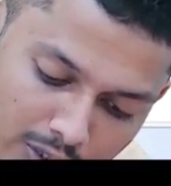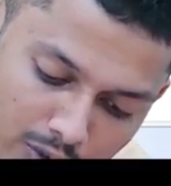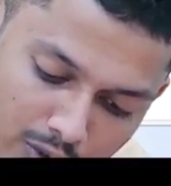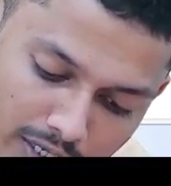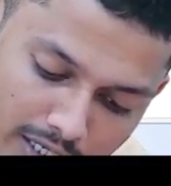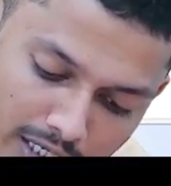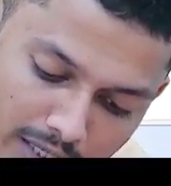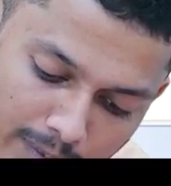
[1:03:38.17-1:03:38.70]

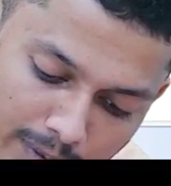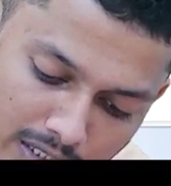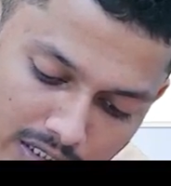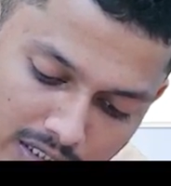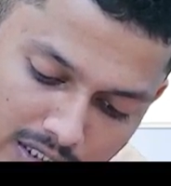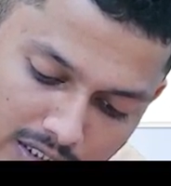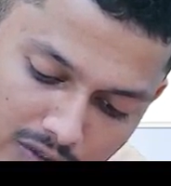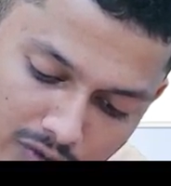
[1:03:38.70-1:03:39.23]

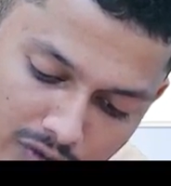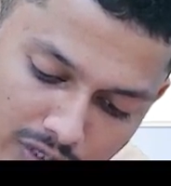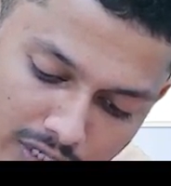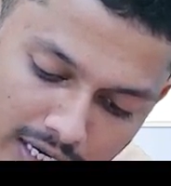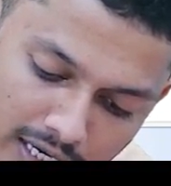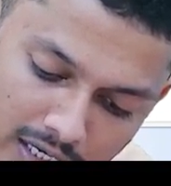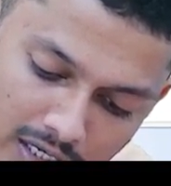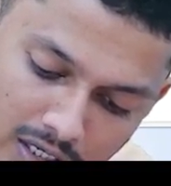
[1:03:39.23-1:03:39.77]
100%. If you
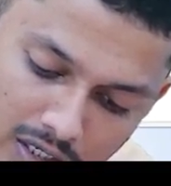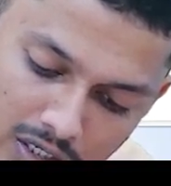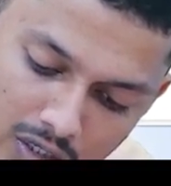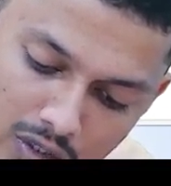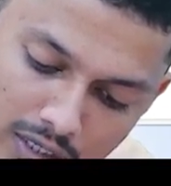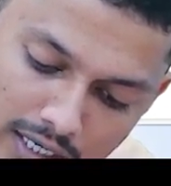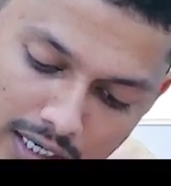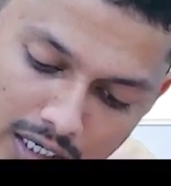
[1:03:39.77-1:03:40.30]
get, you
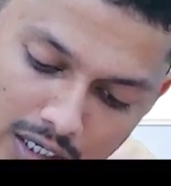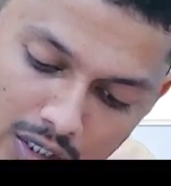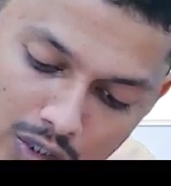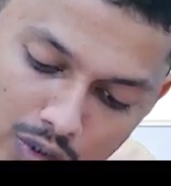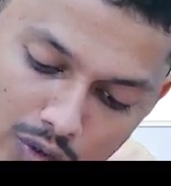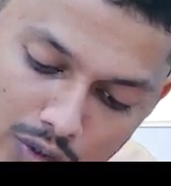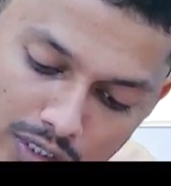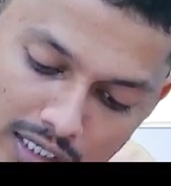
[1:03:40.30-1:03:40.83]
will get
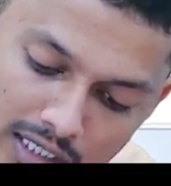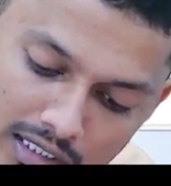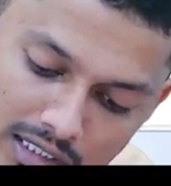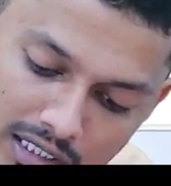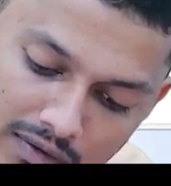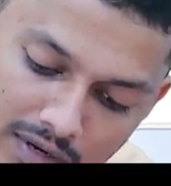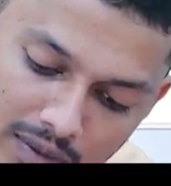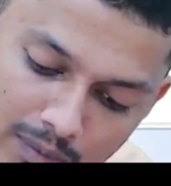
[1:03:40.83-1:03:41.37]

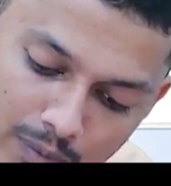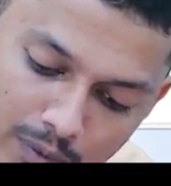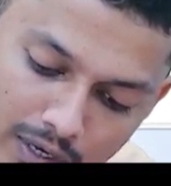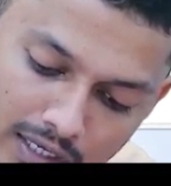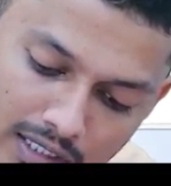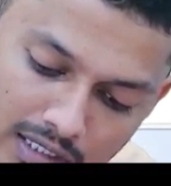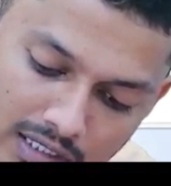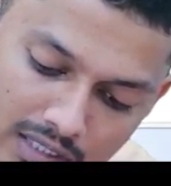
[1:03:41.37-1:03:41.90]

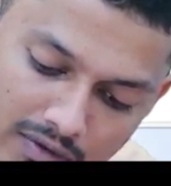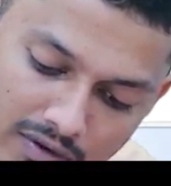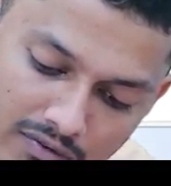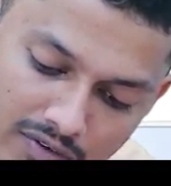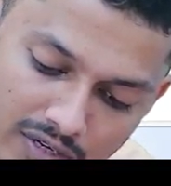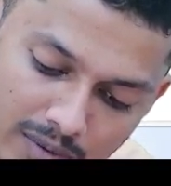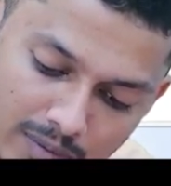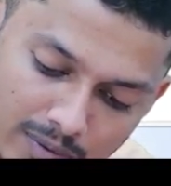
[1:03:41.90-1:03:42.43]

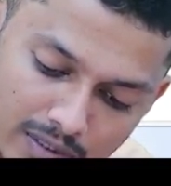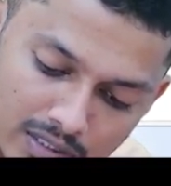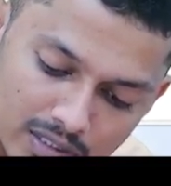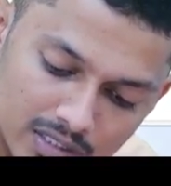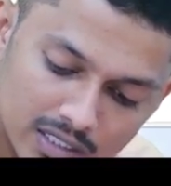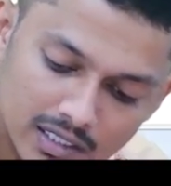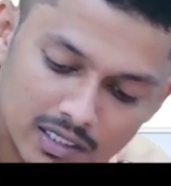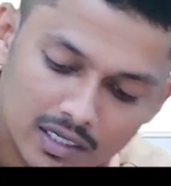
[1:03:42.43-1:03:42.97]

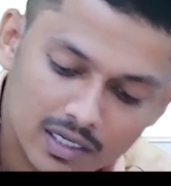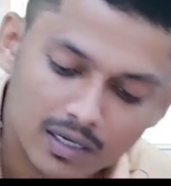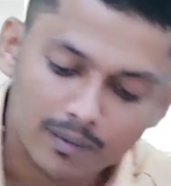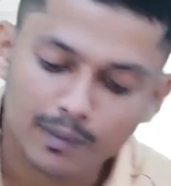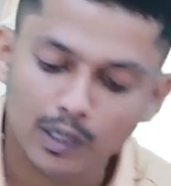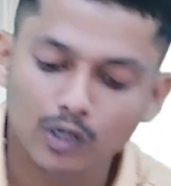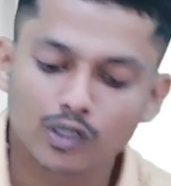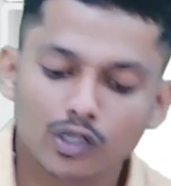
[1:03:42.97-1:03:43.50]
27.75%
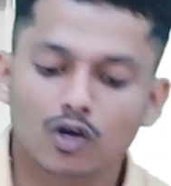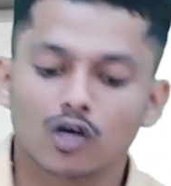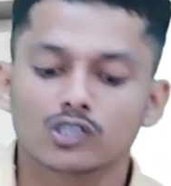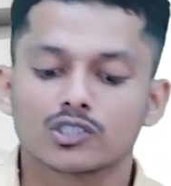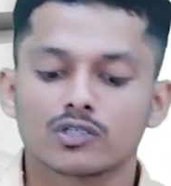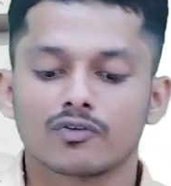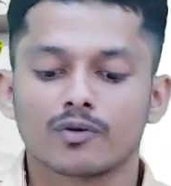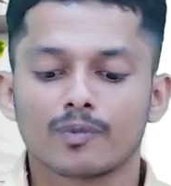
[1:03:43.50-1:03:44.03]
below the cost
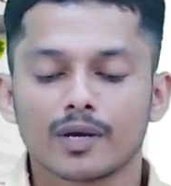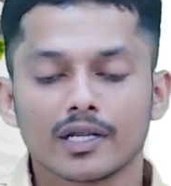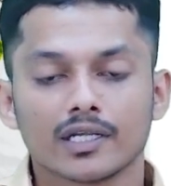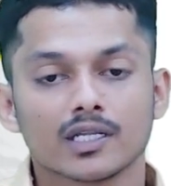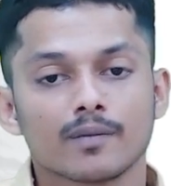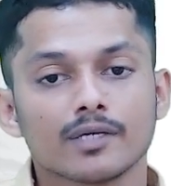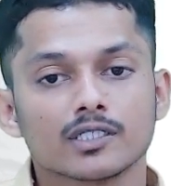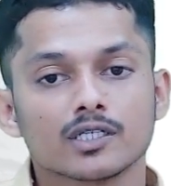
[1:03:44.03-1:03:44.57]
of repairing the
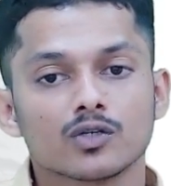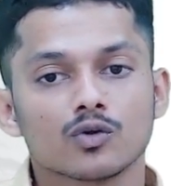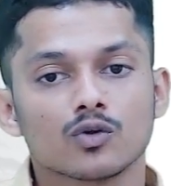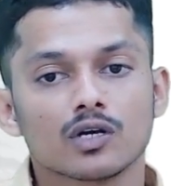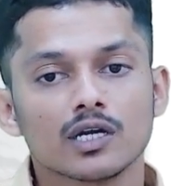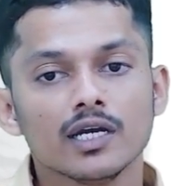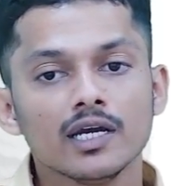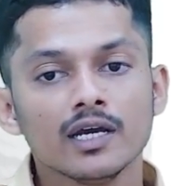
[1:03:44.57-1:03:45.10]
machine
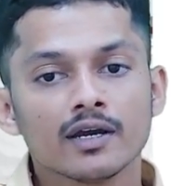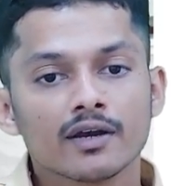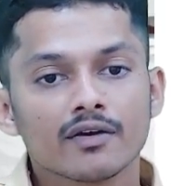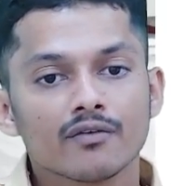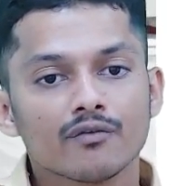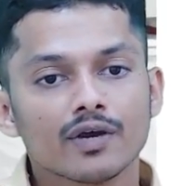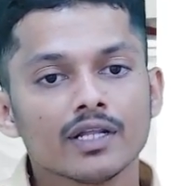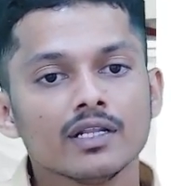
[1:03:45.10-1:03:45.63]
only
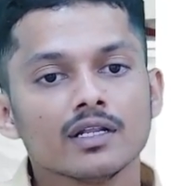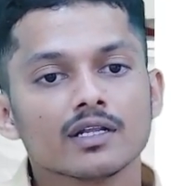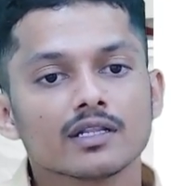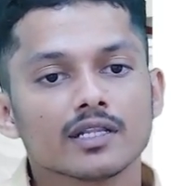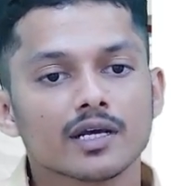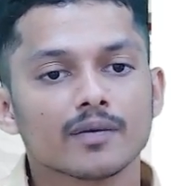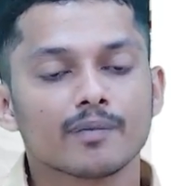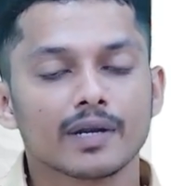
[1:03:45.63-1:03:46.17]
when
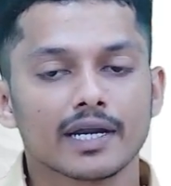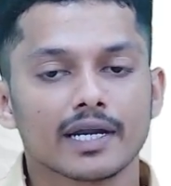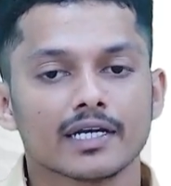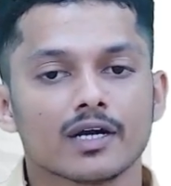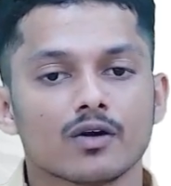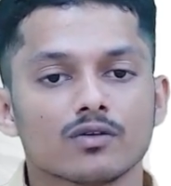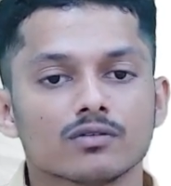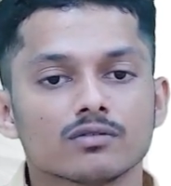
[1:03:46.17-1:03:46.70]
they break
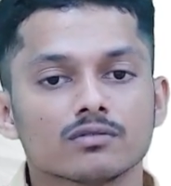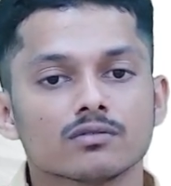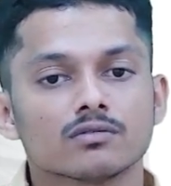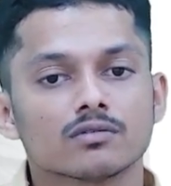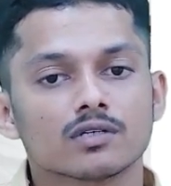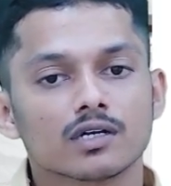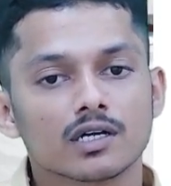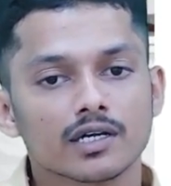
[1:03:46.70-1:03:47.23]
down.
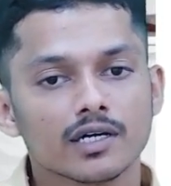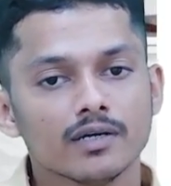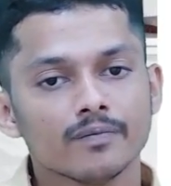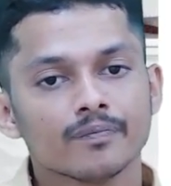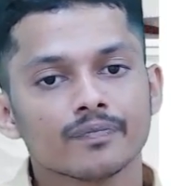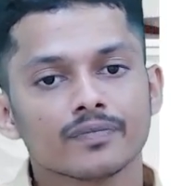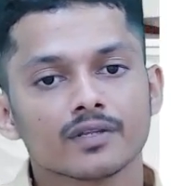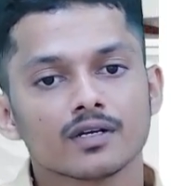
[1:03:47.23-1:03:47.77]
Clear?
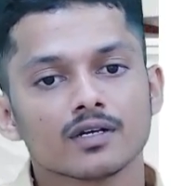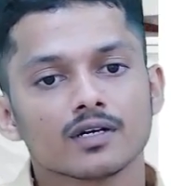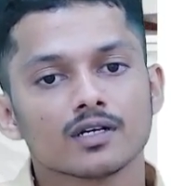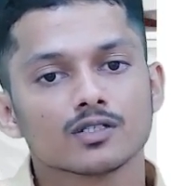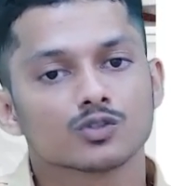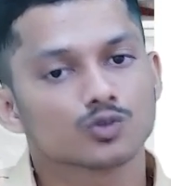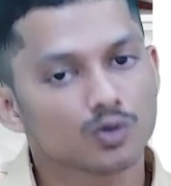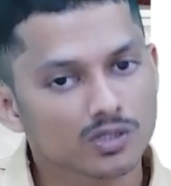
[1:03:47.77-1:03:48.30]

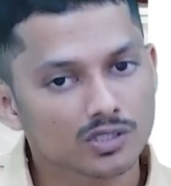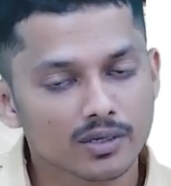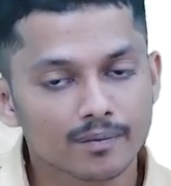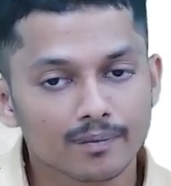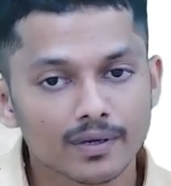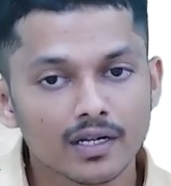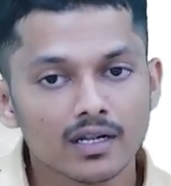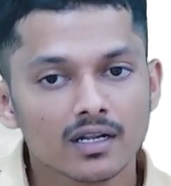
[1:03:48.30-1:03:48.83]
So
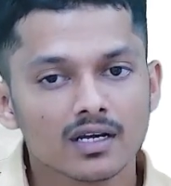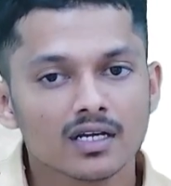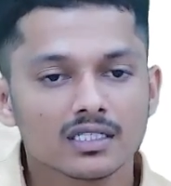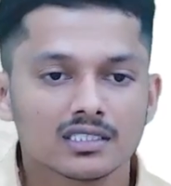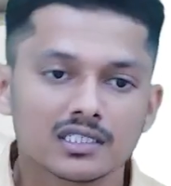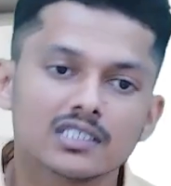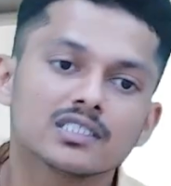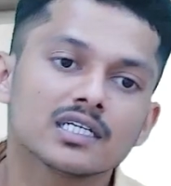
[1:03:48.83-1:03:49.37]
simple,
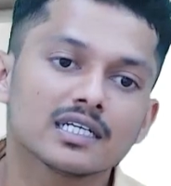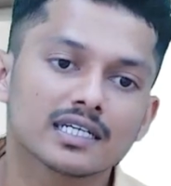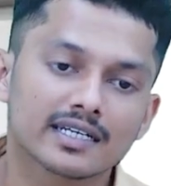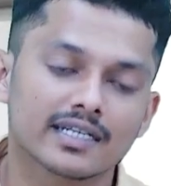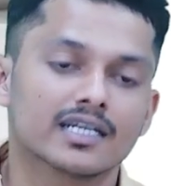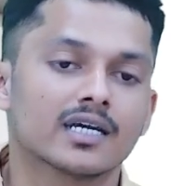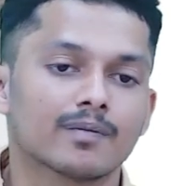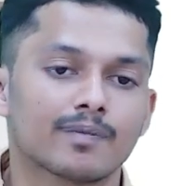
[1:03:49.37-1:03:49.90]
just a
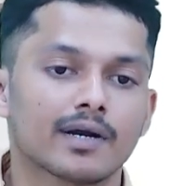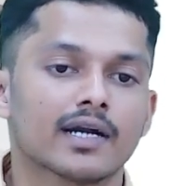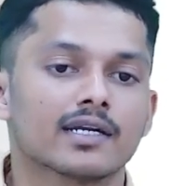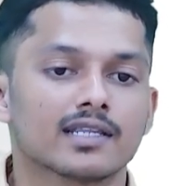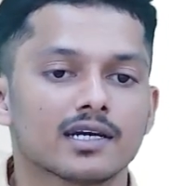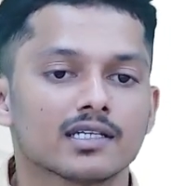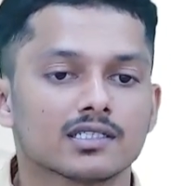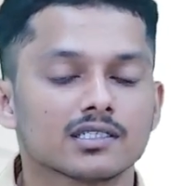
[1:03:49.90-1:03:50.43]
tricky part,
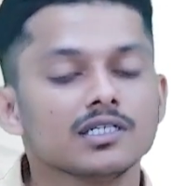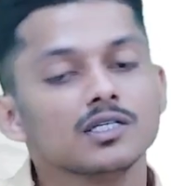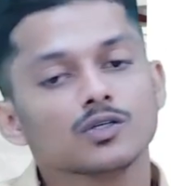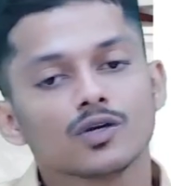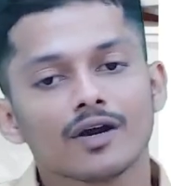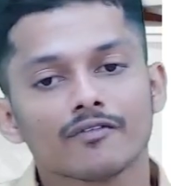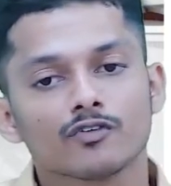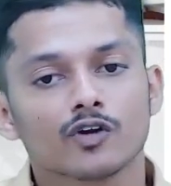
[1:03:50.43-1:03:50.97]
that's it. You
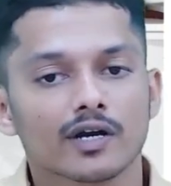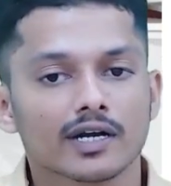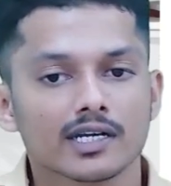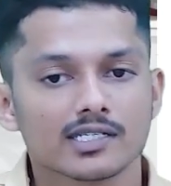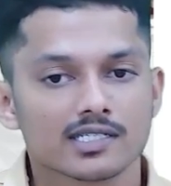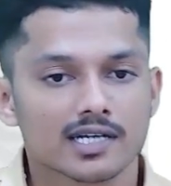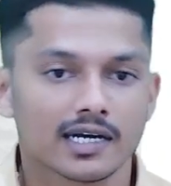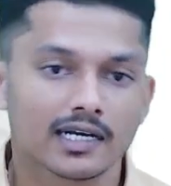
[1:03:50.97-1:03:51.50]
have to
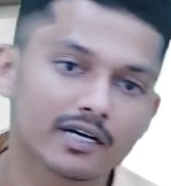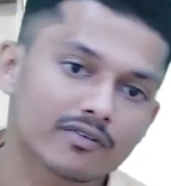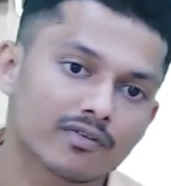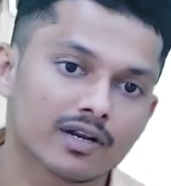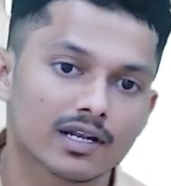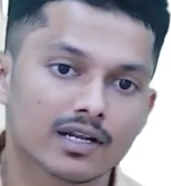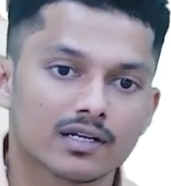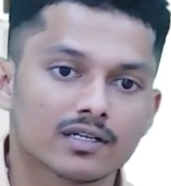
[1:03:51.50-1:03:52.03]
understand it
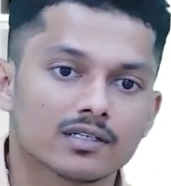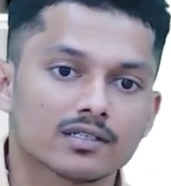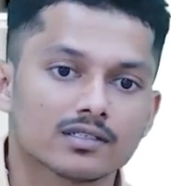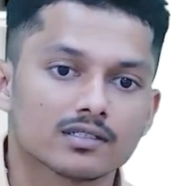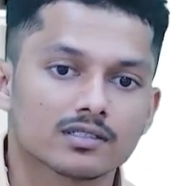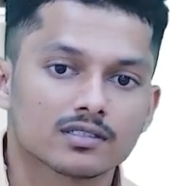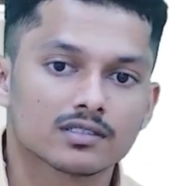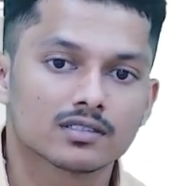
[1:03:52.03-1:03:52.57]
well.
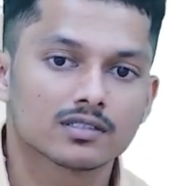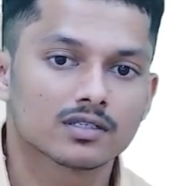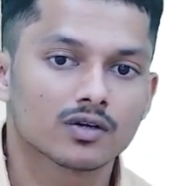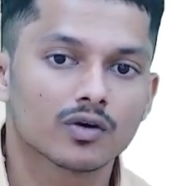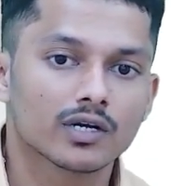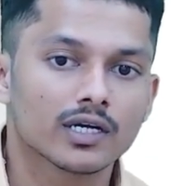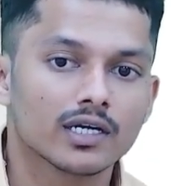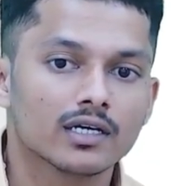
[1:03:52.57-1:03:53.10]

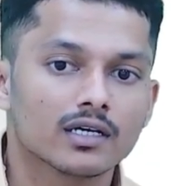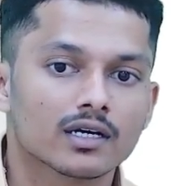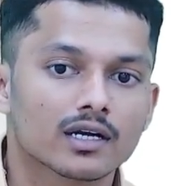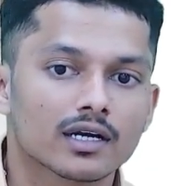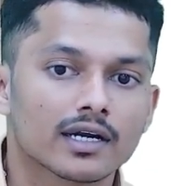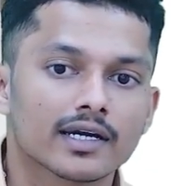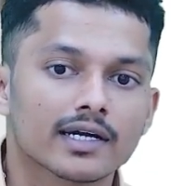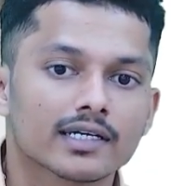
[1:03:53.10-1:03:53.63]
Okay,
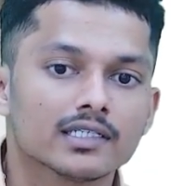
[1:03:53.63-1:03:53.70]
clear it?